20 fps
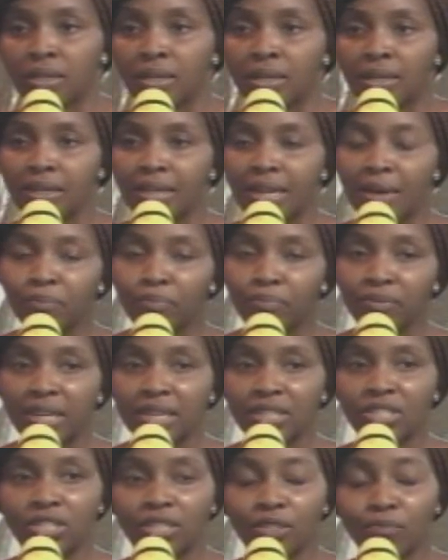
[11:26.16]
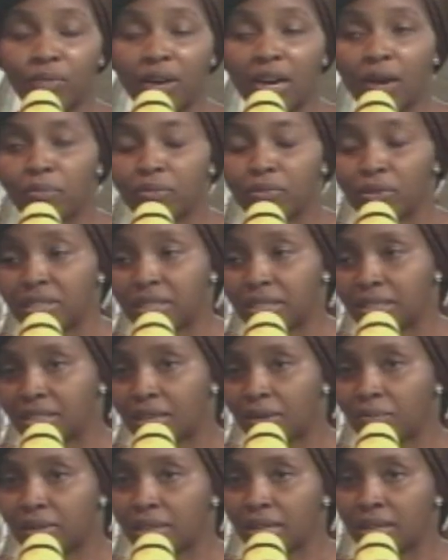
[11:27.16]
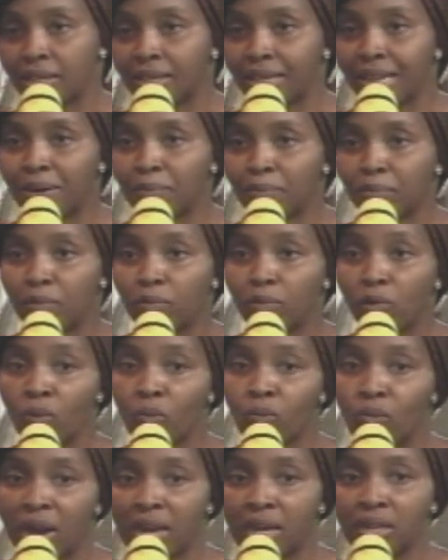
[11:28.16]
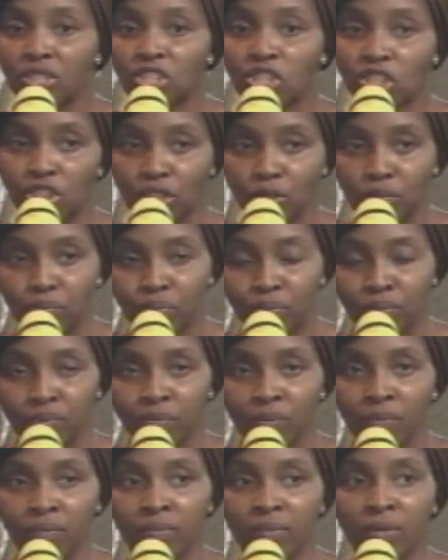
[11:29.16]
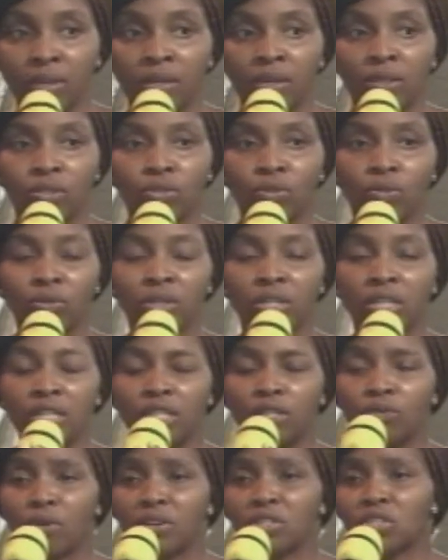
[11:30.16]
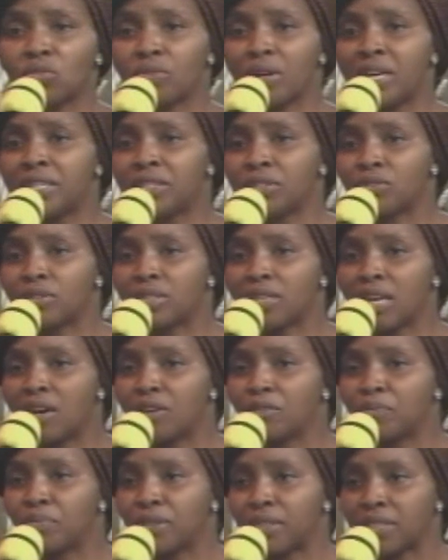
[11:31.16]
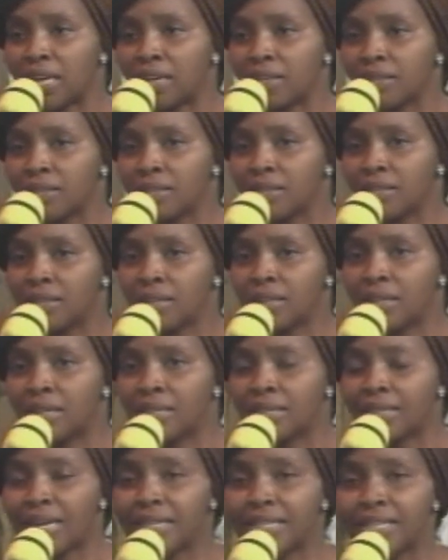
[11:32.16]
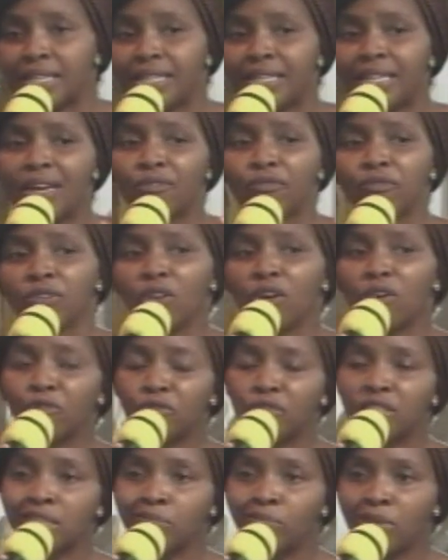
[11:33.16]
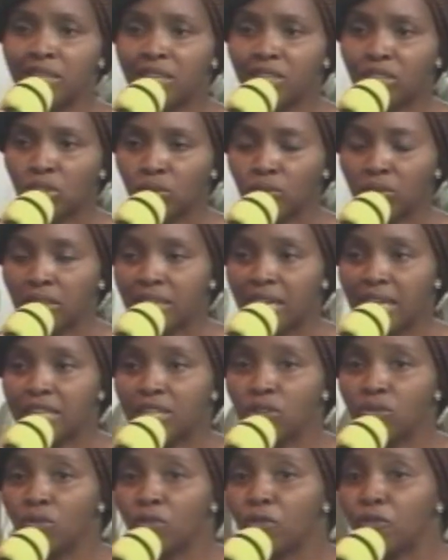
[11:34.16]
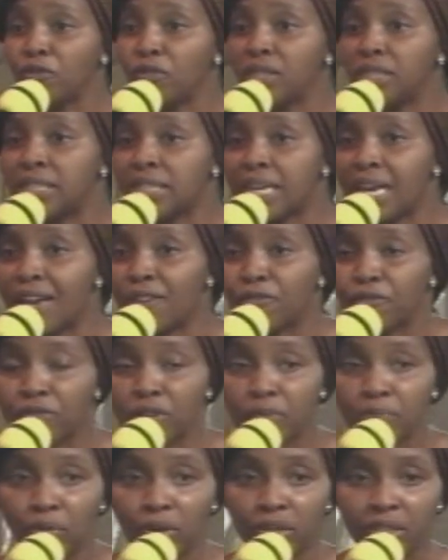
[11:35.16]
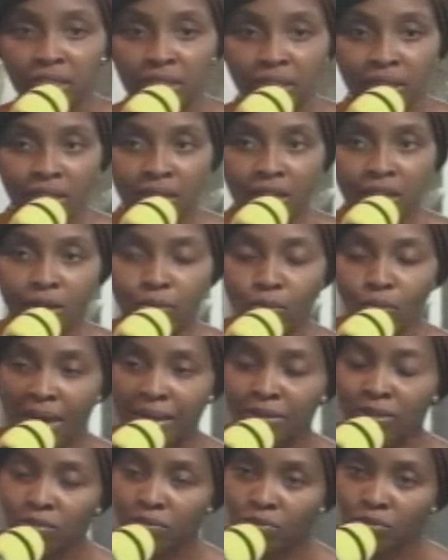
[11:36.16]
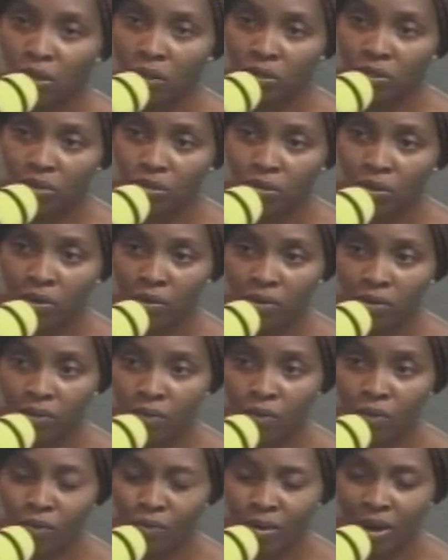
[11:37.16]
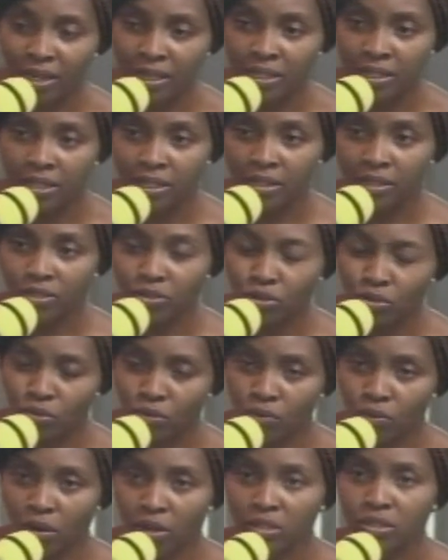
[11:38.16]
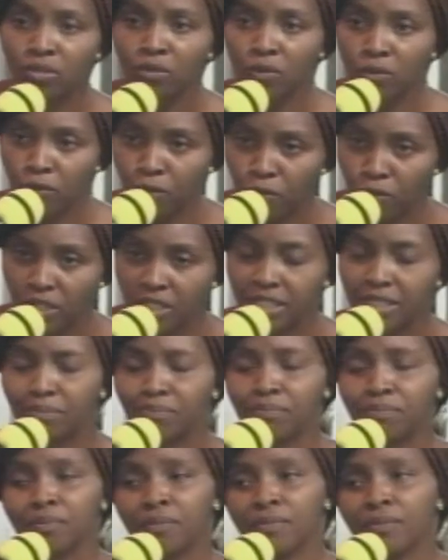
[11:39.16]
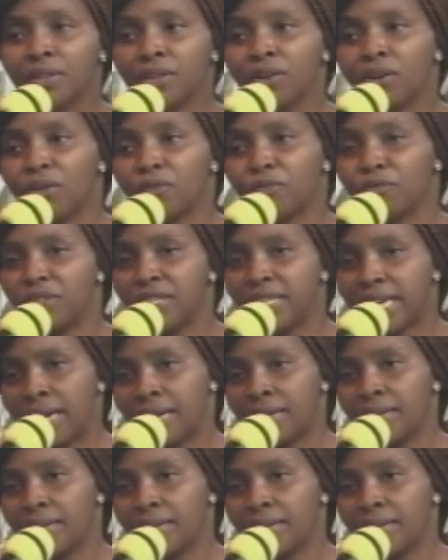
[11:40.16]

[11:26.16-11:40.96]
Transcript: Lamb na sheep are brought the same thing. Lamb, bunwa, sheep. So he was trying to tell Peter that the level of his ministry that he will feed everybody. Man tonto mwa, do what? Feed him or feeder.